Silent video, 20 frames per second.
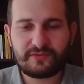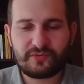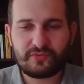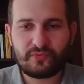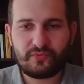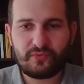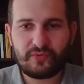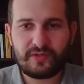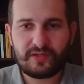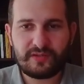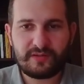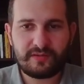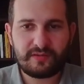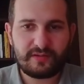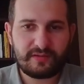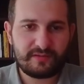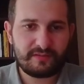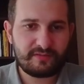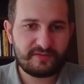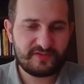queens
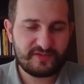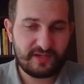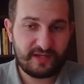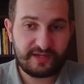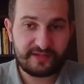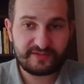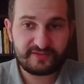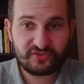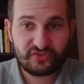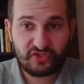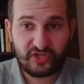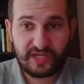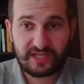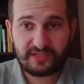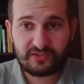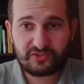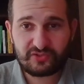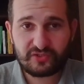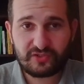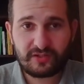are
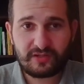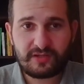exchanged.